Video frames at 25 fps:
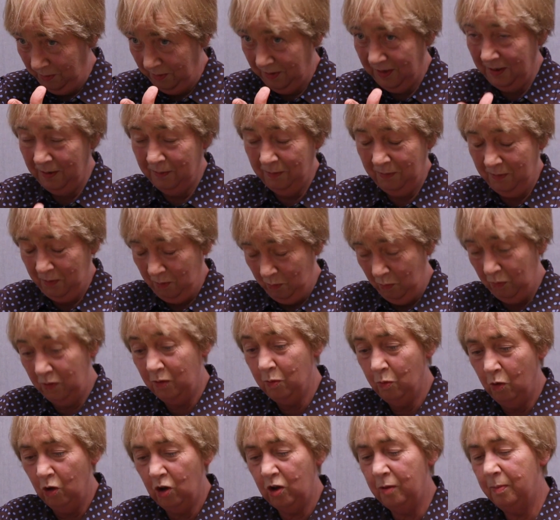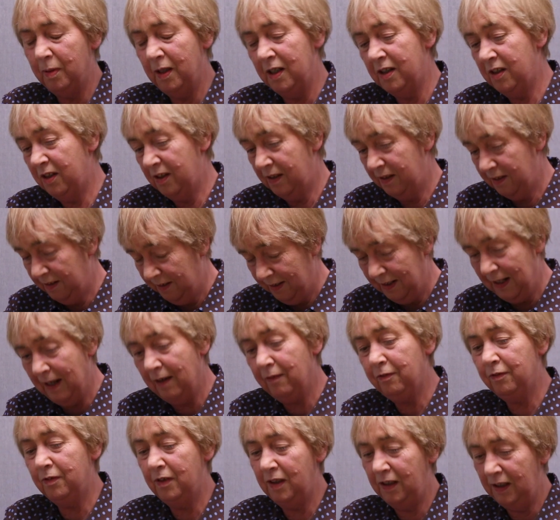the walkability,
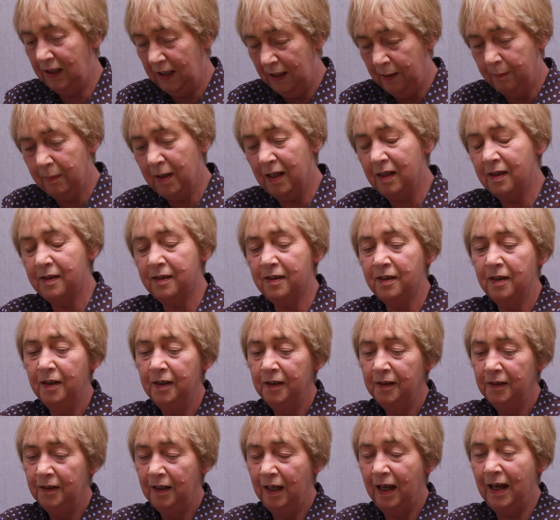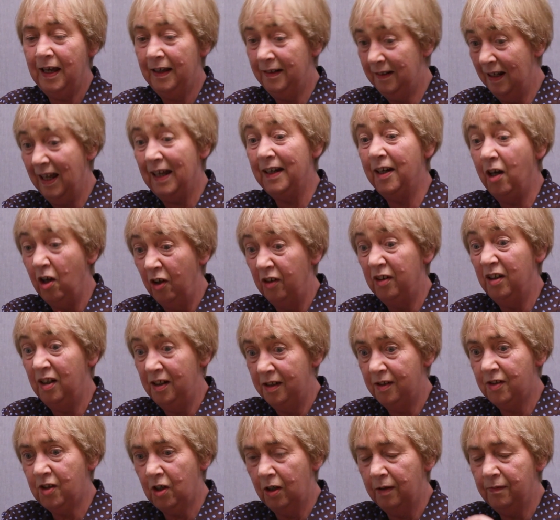telephony, emails, and
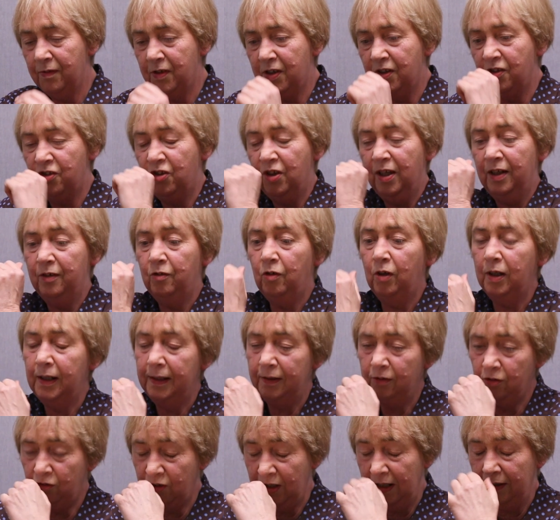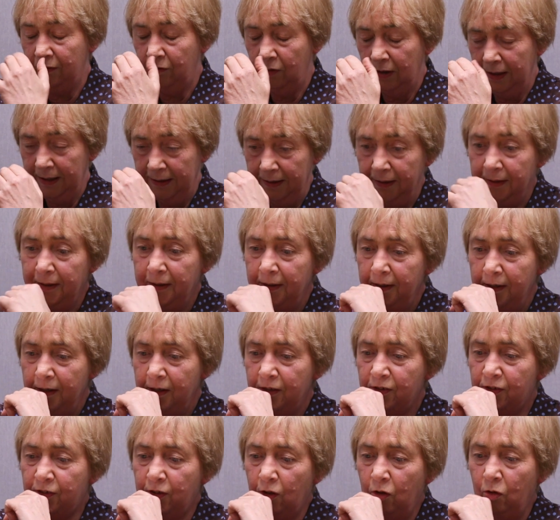online services generally.
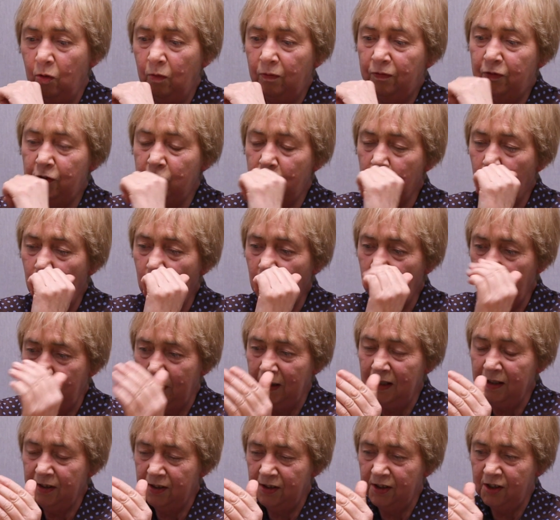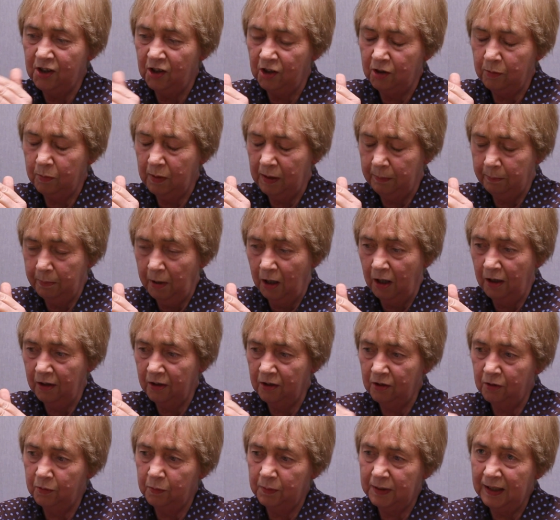So for the walkability study, we
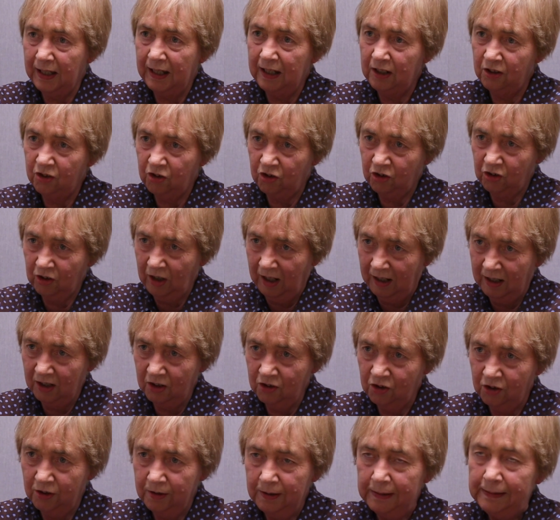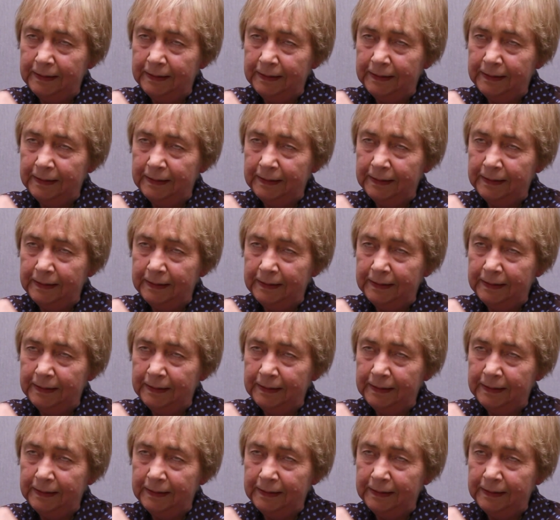partnered with Age Action.